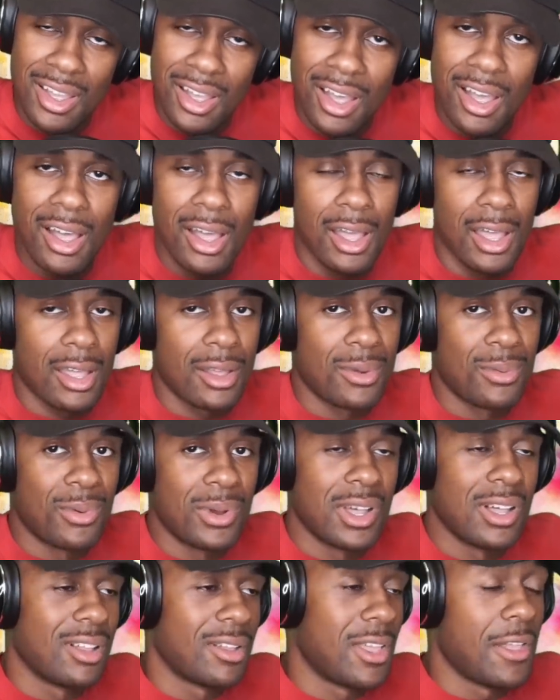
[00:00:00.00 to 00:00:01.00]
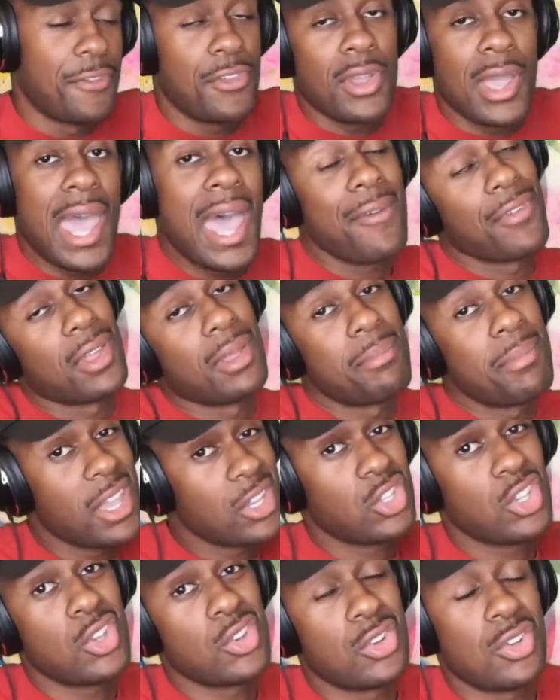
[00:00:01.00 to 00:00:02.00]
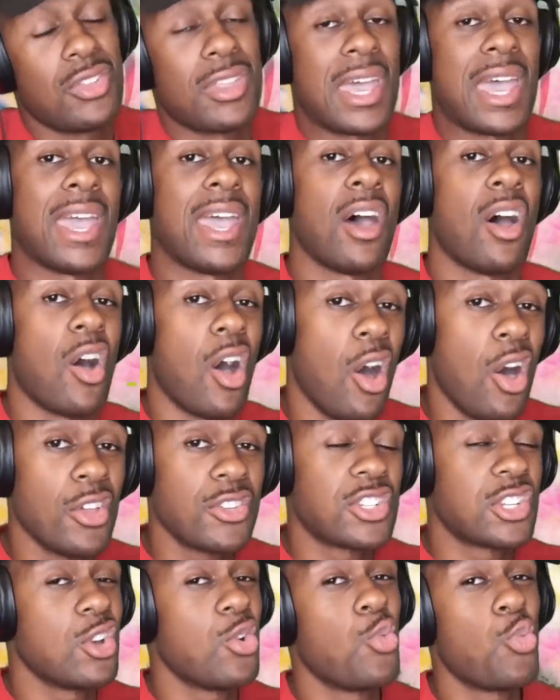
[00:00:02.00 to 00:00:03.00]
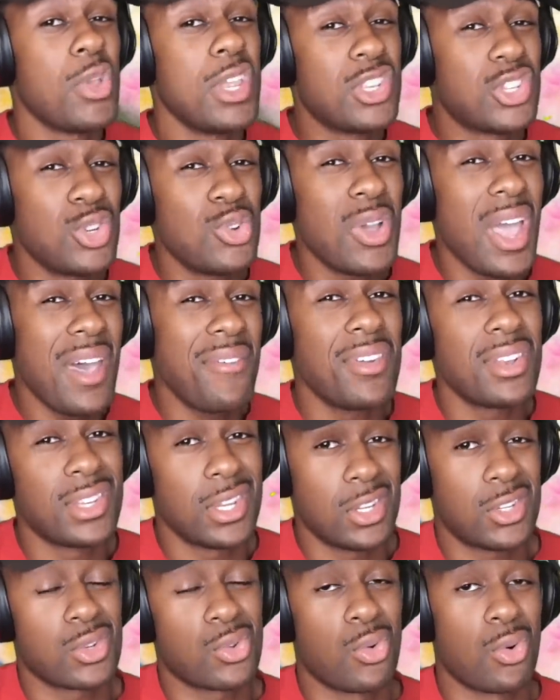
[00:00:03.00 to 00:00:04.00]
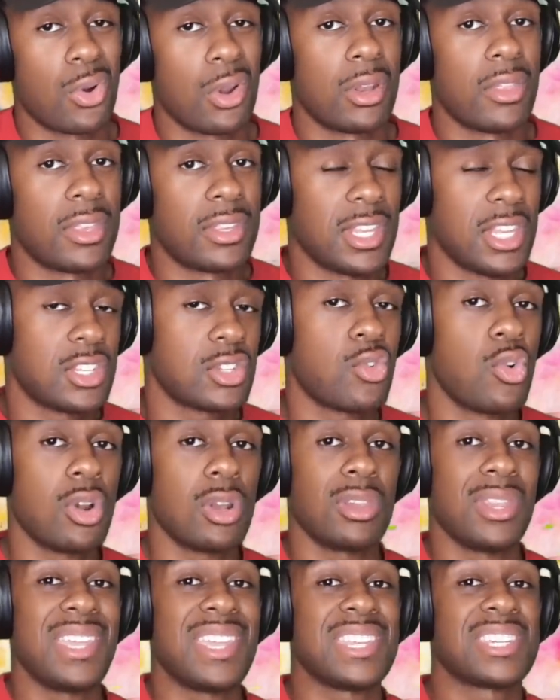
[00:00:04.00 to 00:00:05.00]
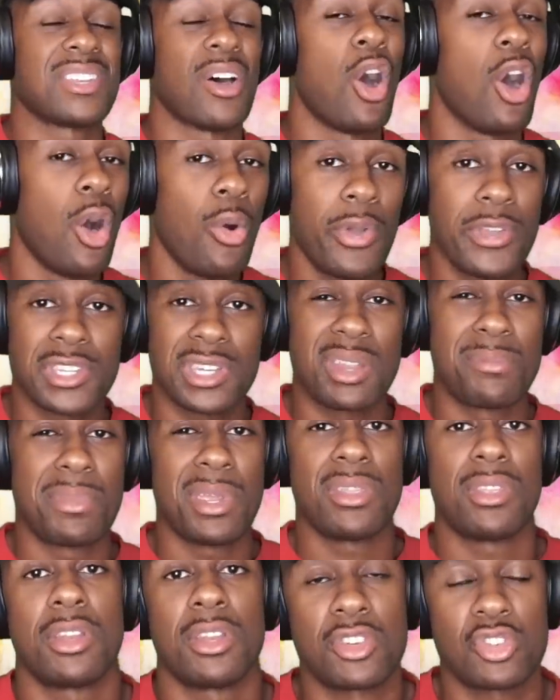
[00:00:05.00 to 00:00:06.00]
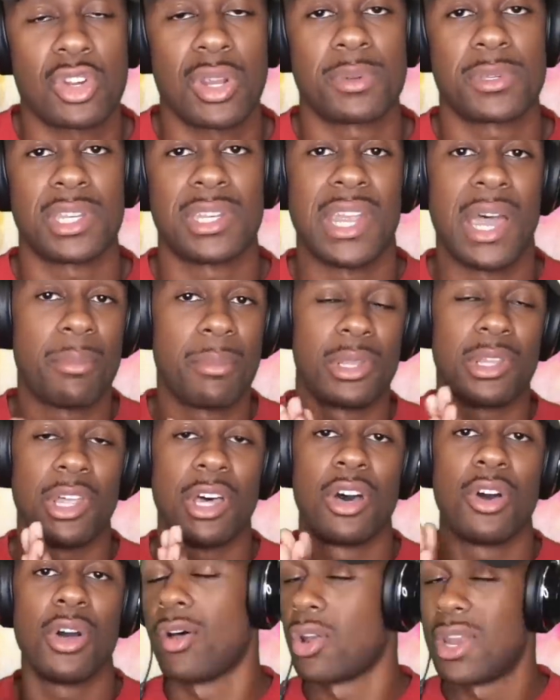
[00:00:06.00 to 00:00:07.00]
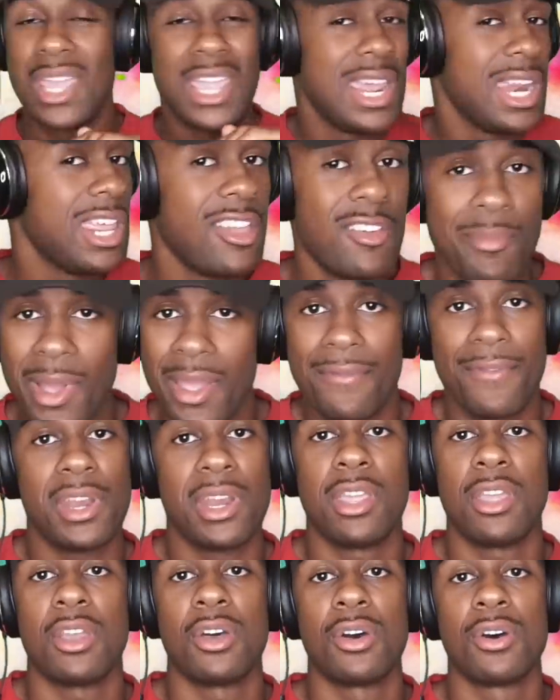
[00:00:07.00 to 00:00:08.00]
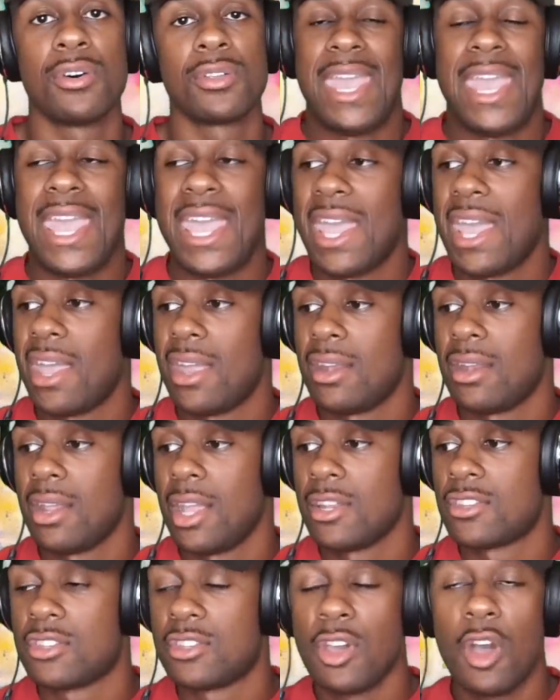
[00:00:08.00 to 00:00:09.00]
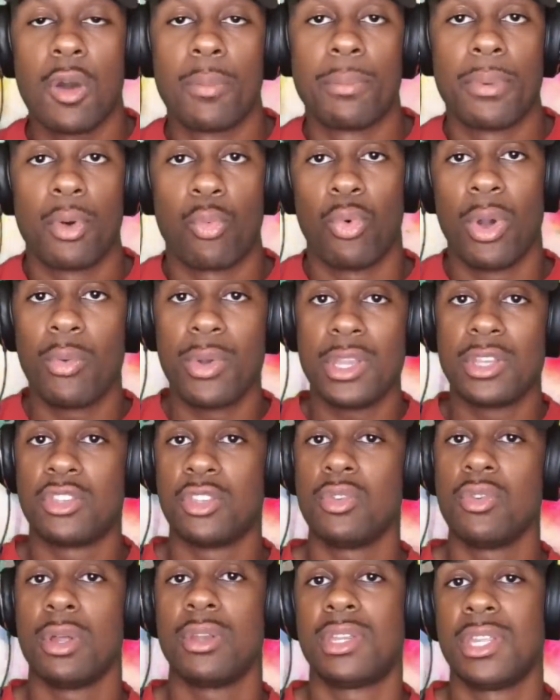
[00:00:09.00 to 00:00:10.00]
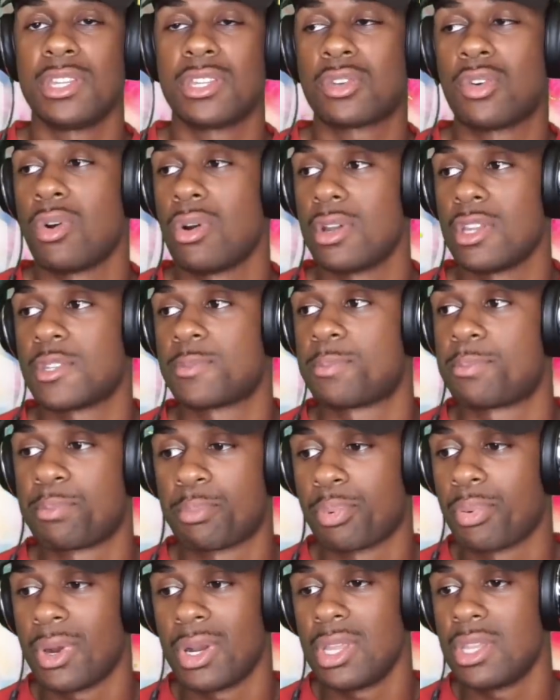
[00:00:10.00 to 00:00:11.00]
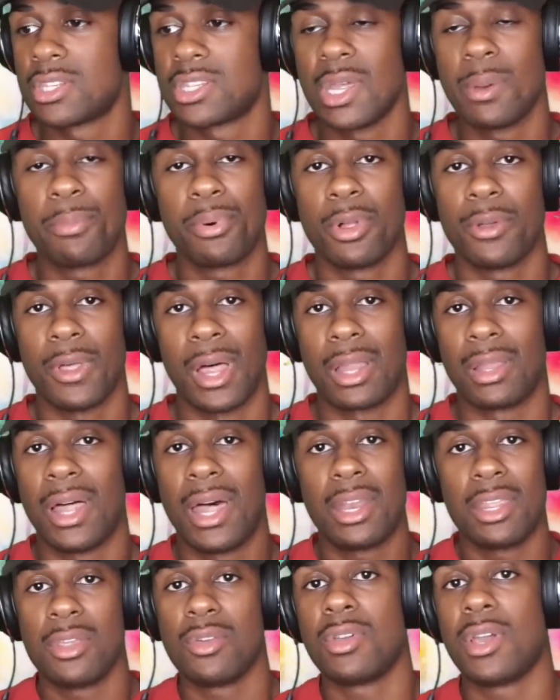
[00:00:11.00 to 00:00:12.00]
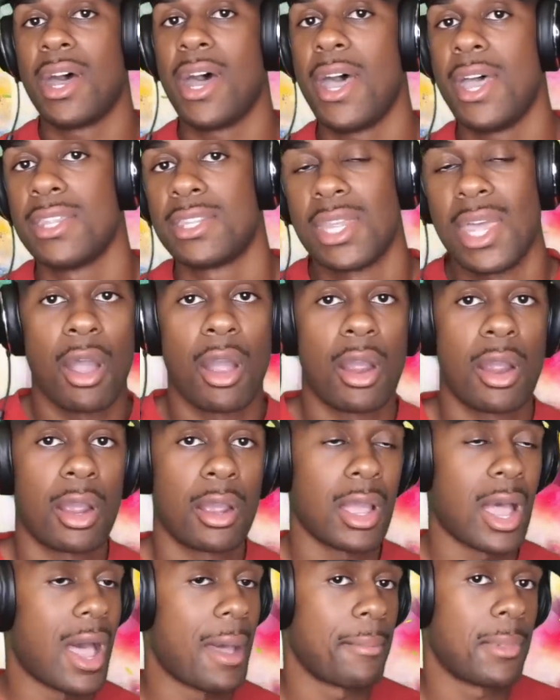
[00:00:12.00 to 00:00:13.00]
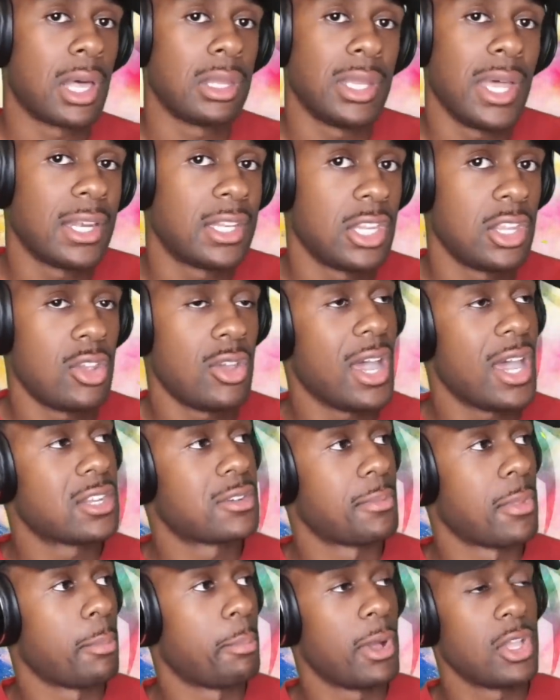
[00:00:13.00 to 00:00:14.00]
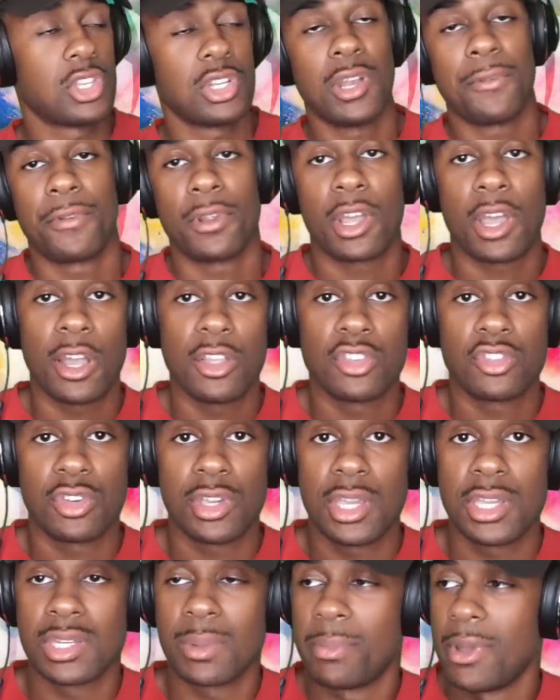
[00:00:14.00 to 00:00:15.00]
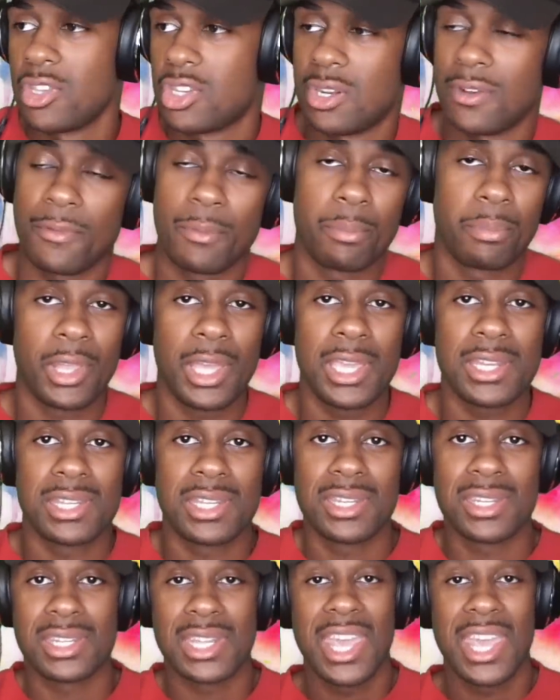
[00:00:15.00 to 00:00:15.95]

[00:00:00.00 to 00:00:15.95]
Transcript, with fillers: Ah, well, if you haven't, make sure you do that. Also, we do have a Discord. The Discord link is always gonna be in the description down below on any of my videos, and it's dope. What we do on Discord is pretty simple. A lot of you guys are, I'm collecting you guys from a bunch of different countries, a bunch of different places,